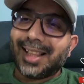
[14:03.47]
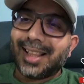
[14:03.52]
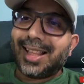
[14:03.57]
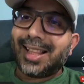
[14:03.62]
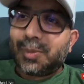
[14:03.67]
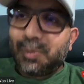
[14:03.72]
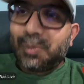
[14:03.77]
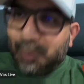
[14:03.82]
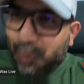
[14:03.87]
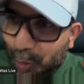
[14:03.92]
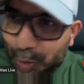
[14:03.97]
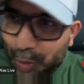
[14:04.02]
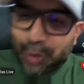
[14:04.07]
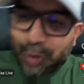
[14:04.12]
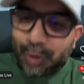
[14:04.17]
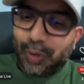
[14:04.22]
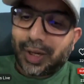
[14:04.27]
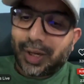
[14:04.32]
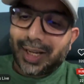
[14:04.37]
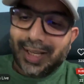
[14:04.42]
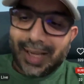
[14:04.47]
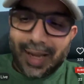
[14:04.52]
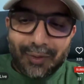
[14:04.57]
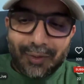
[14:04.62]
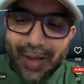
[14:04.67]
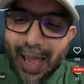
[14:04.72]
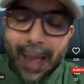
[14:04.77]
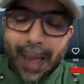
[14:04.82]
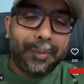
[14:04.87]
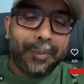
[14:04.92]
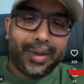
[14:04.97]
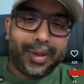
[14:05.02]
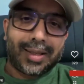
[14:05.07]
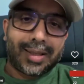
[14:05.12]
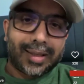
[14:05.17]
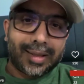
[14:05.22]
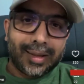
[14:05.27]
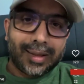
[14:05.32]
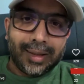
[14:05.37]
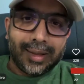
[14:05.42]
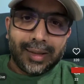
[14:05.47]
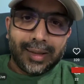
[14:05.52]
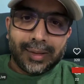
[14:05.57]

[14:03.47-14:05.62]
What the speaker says: That's bullsugar. Never happens.